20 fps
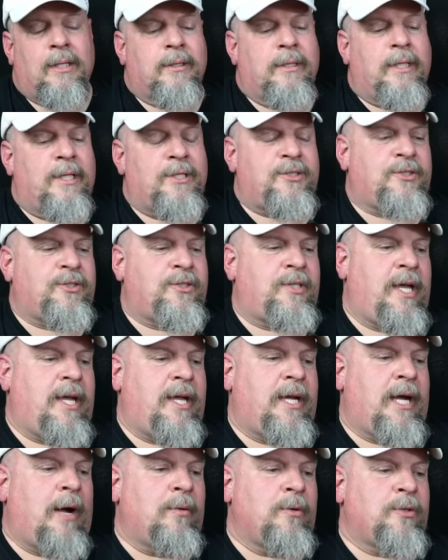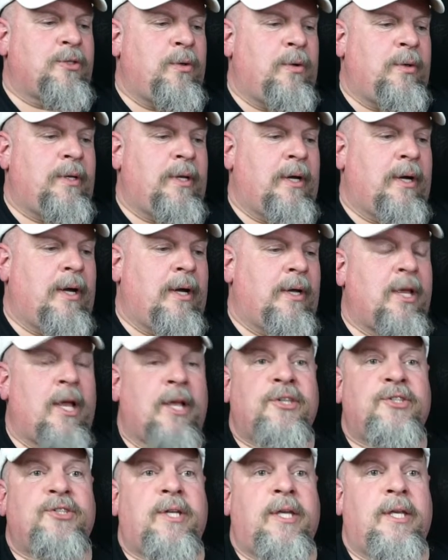Let's say I was doing
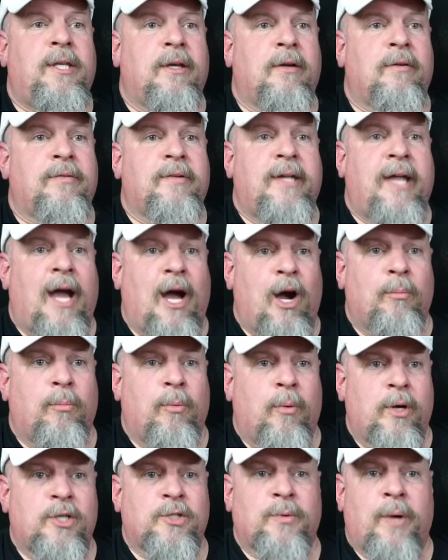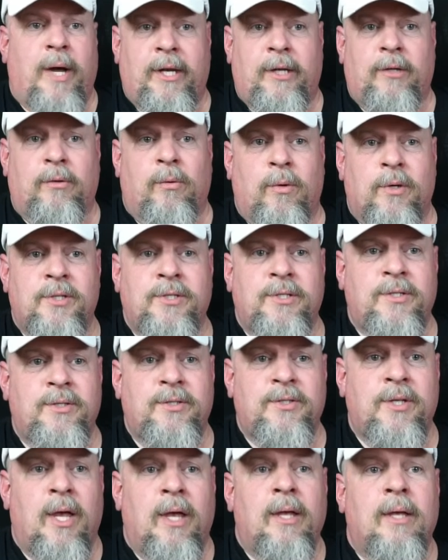a scene of cowboys riding
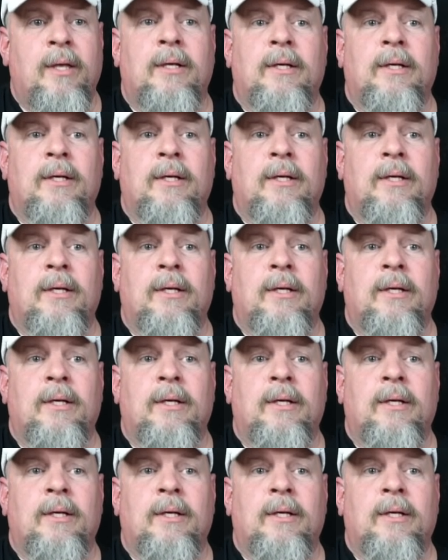horses.